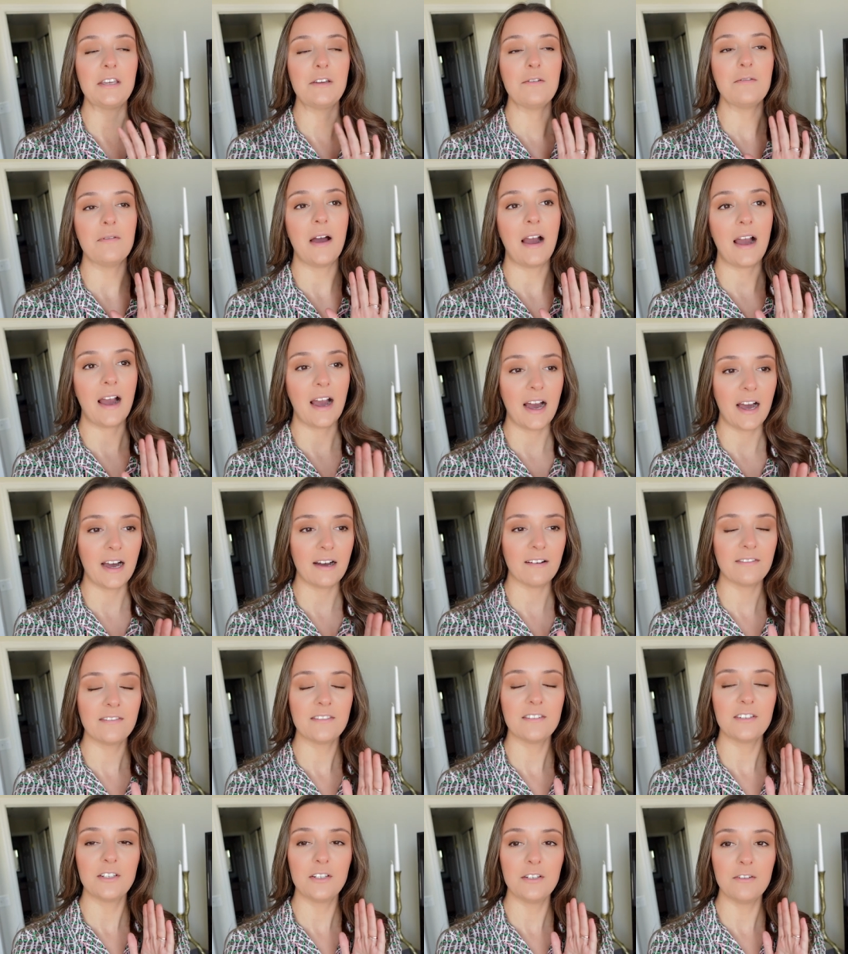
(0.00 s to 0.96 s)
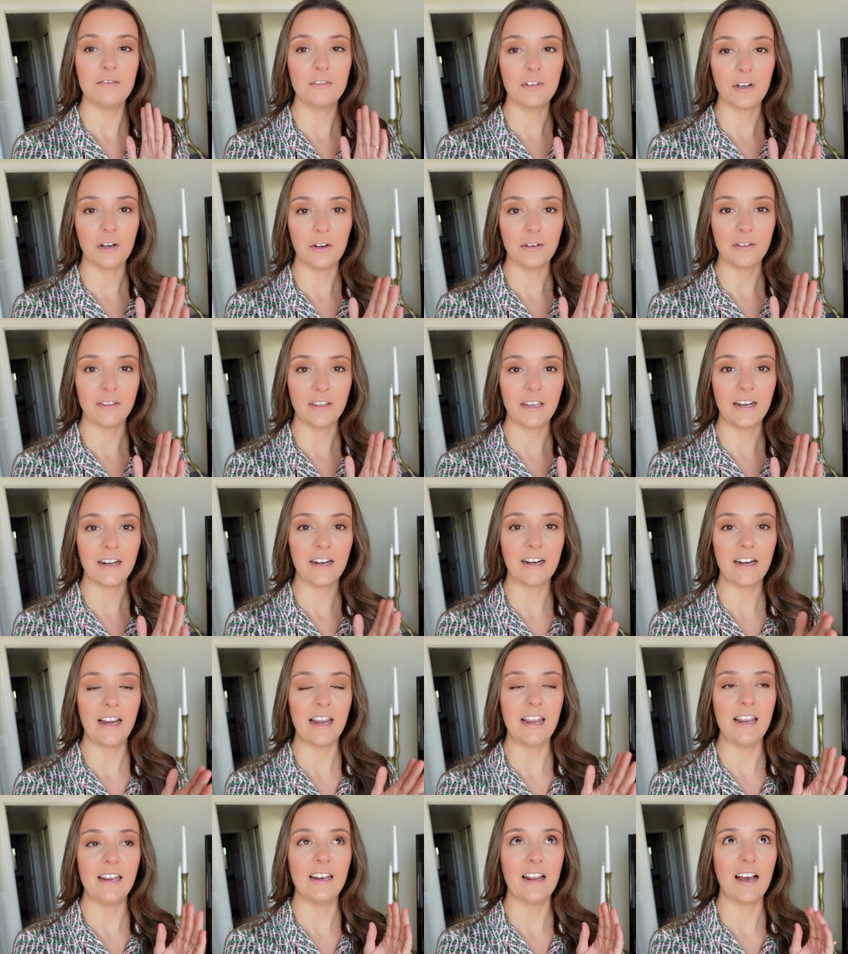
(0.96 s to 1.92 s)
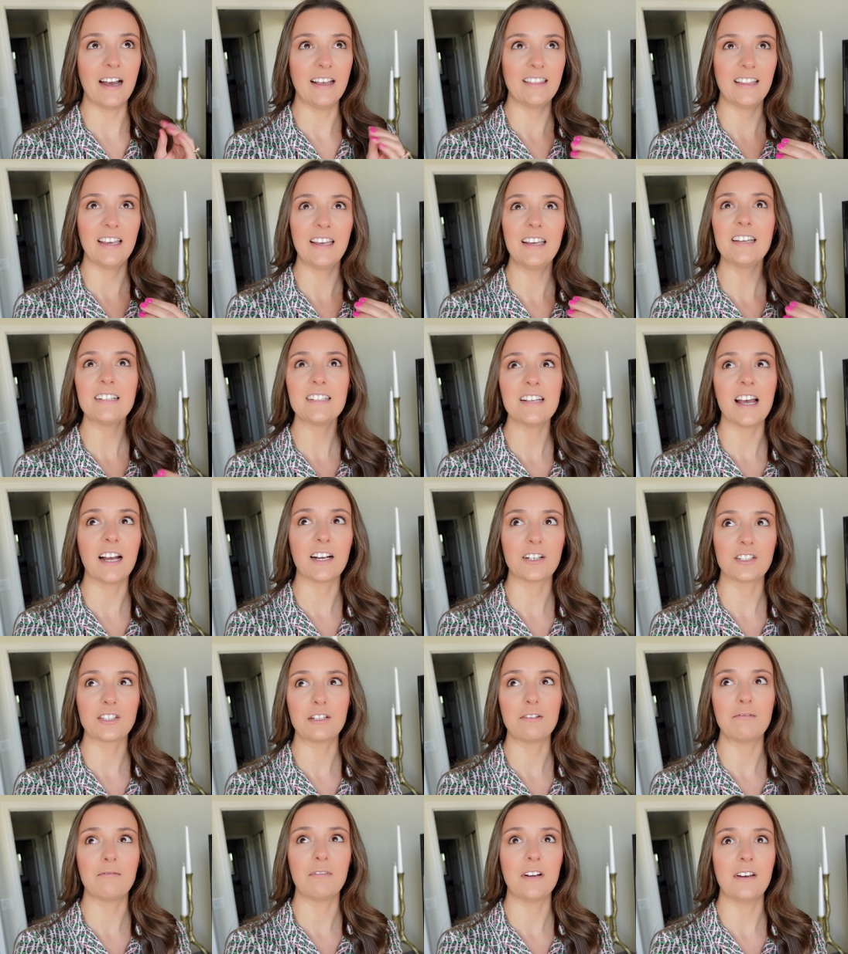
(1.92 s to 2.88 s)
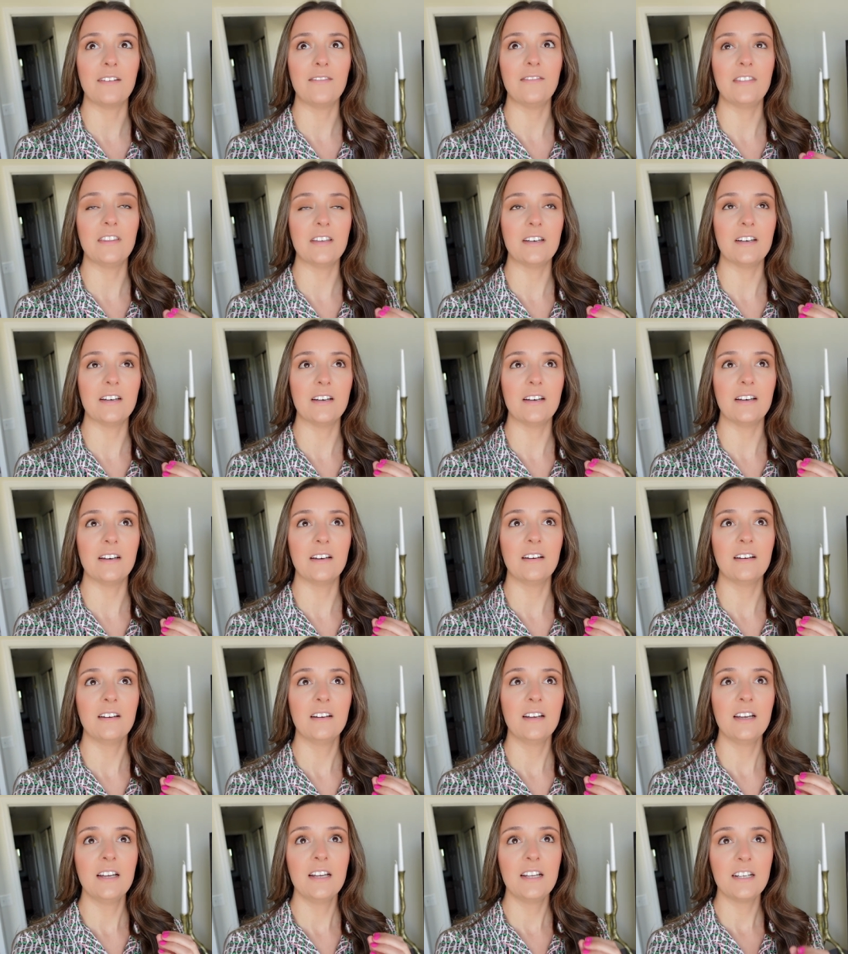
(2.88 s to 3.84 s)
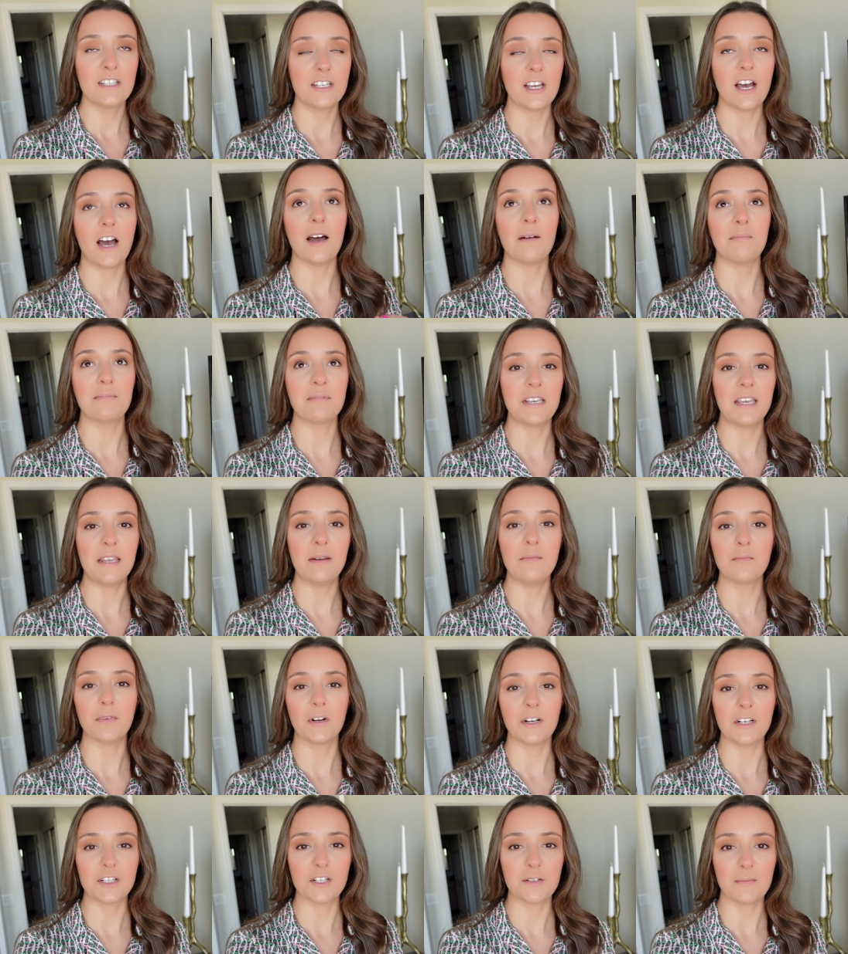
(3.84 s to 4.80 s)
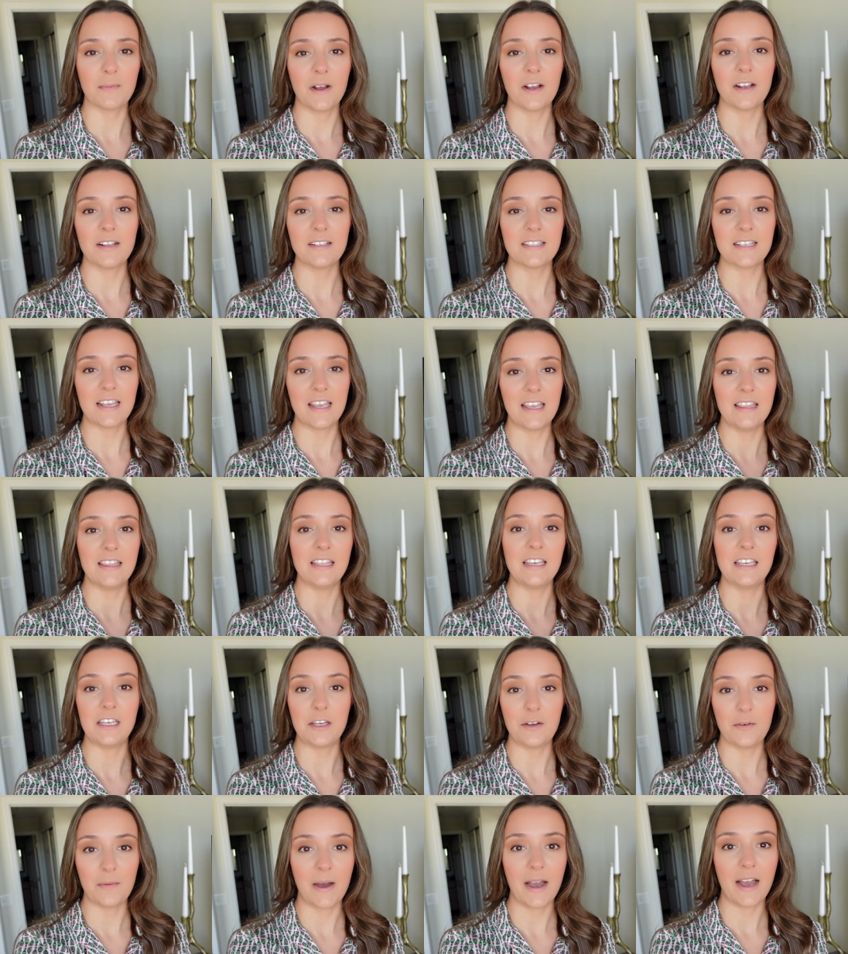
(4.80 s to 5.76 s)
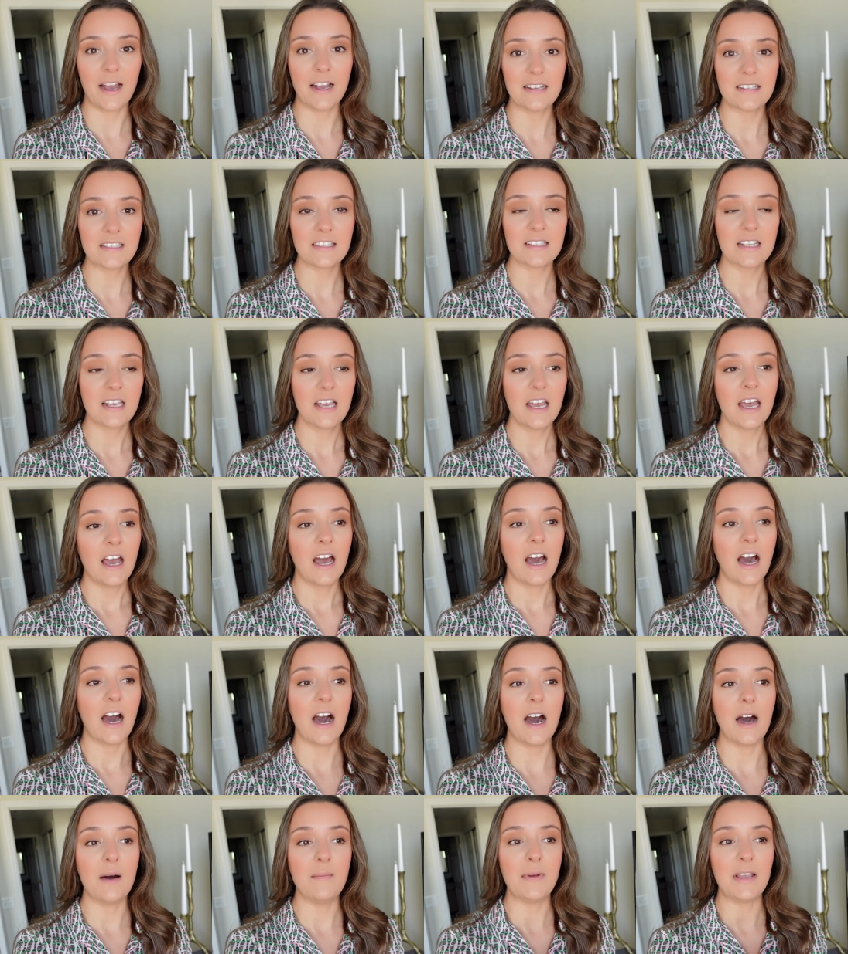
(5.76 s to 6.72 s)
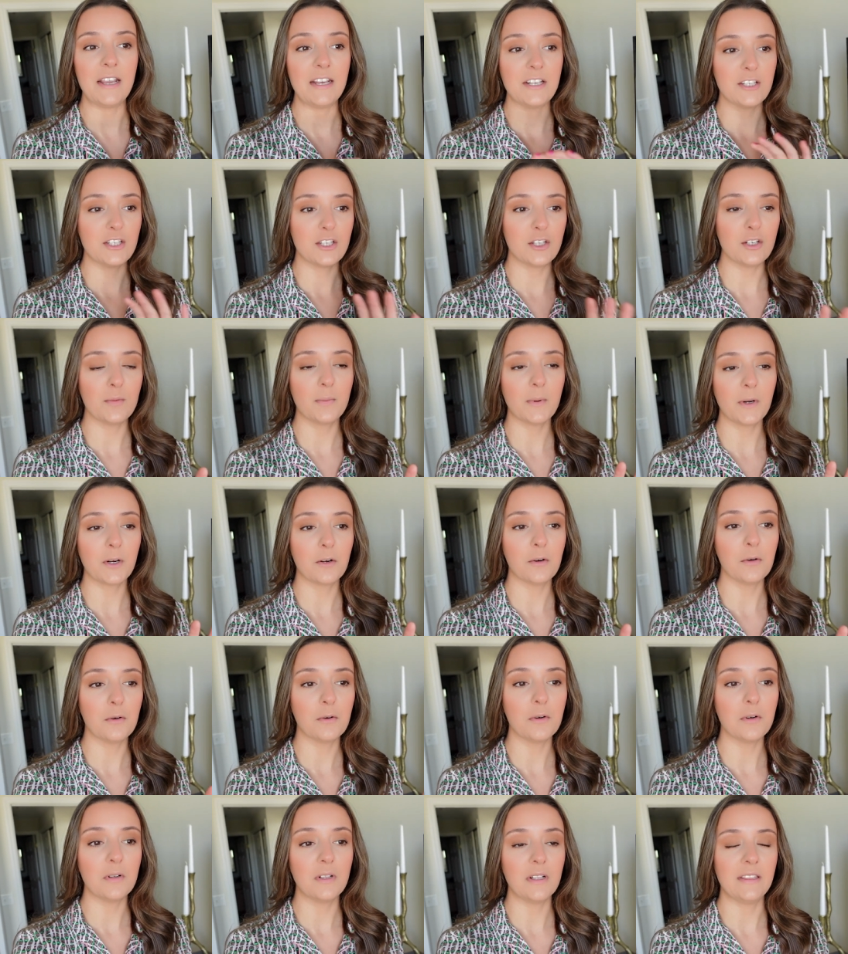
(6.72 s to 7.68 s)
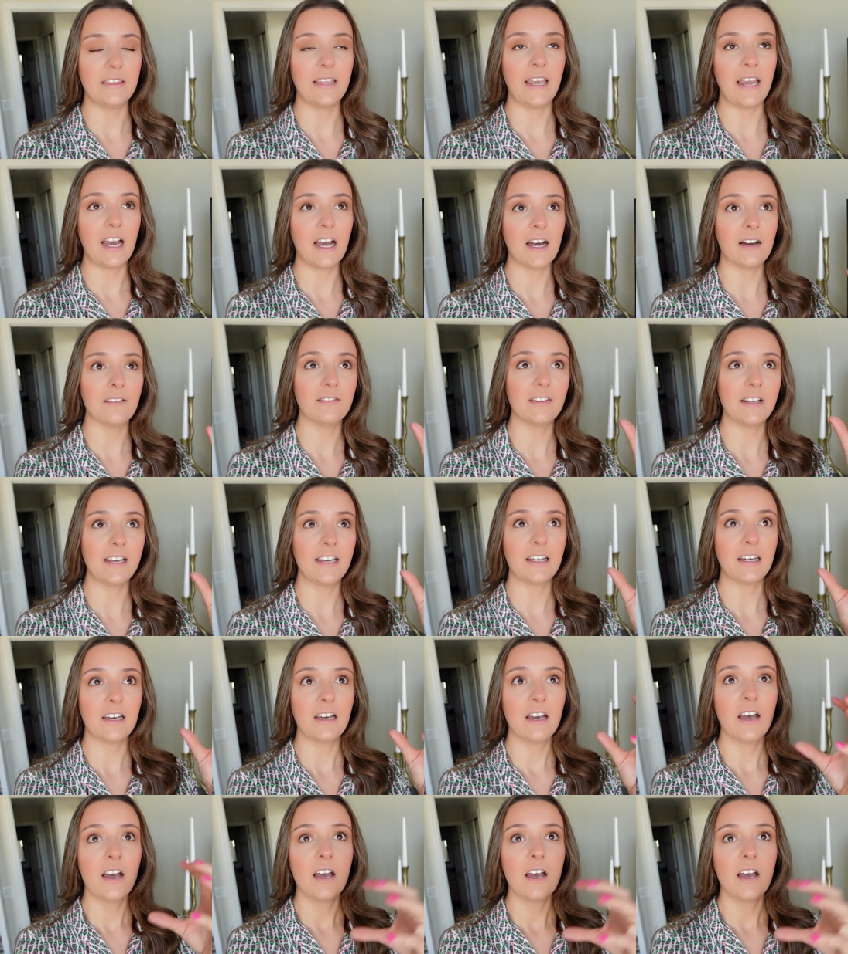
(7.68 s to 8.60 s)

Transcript: you have to go there. It I think it's actually one of the top ten brunch spots in the U S. Um, it's super cool. They have like